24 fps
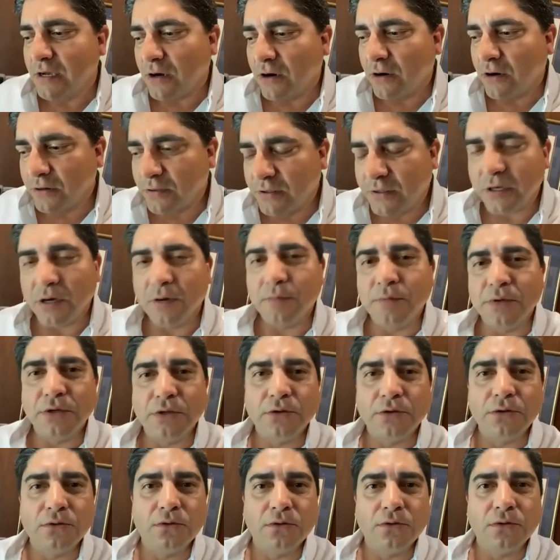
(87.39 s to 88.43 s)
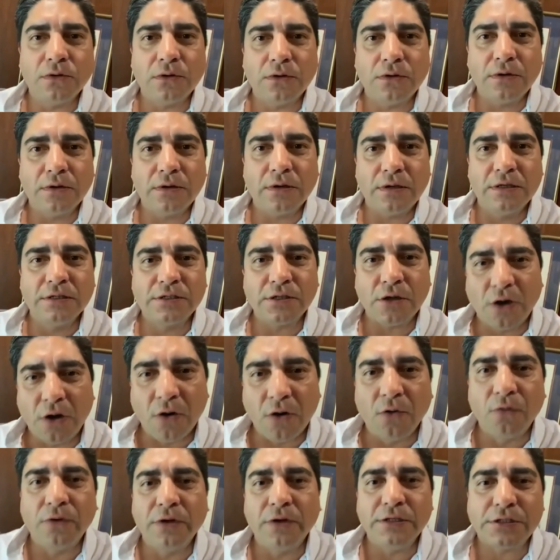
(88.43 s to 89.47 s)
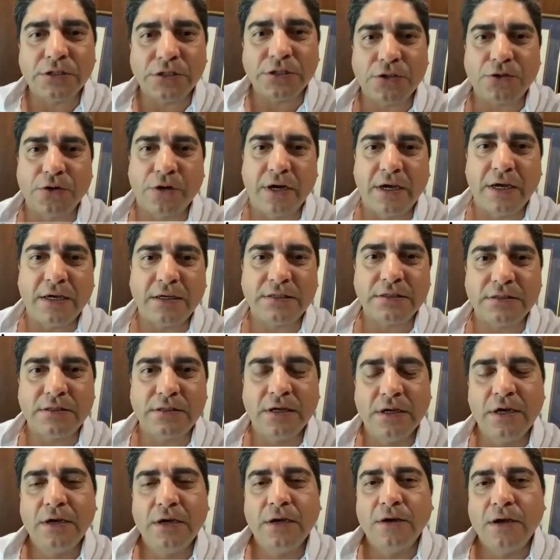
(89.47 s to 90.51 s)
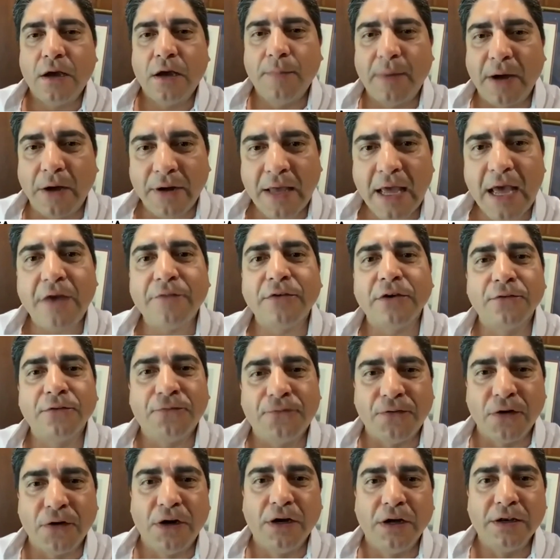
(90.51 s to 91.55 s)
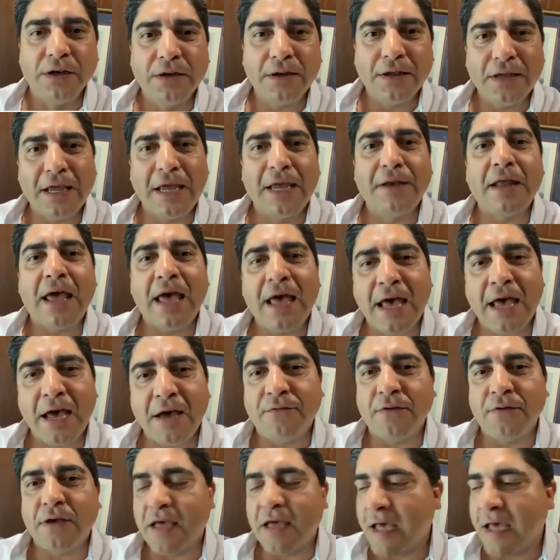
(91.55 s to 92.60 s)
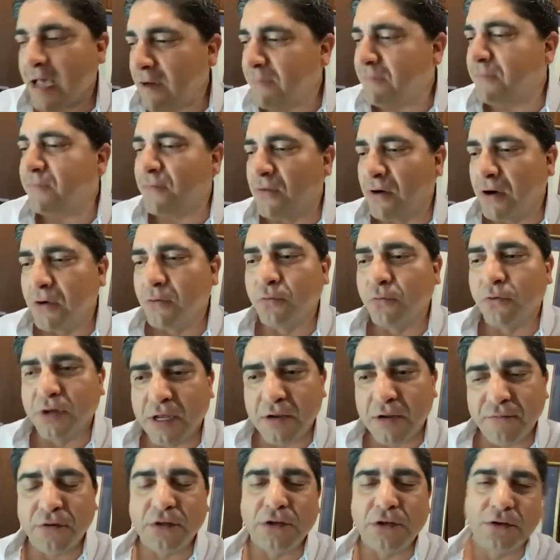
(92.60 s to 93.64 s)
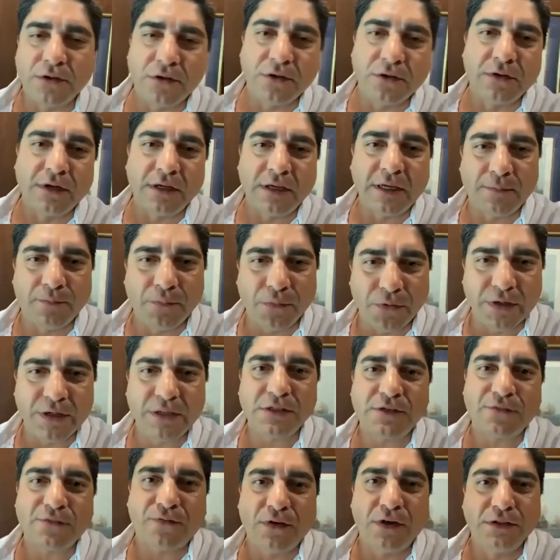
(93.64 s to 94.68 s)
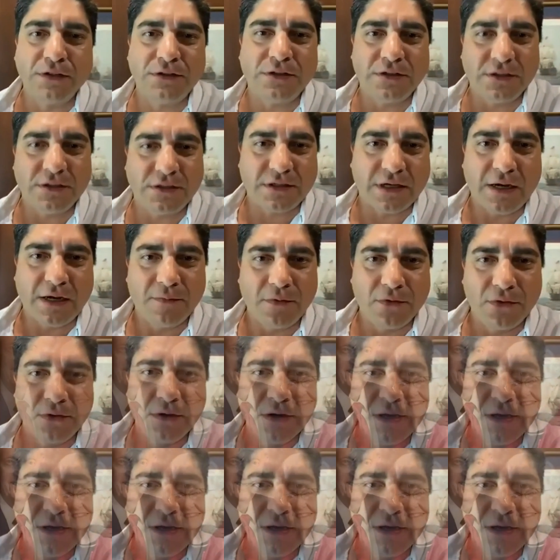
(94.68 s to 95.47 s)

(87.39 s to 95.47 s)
RW is always stressed about having fun and have have fun whatever you're doing. He brings fun to the table.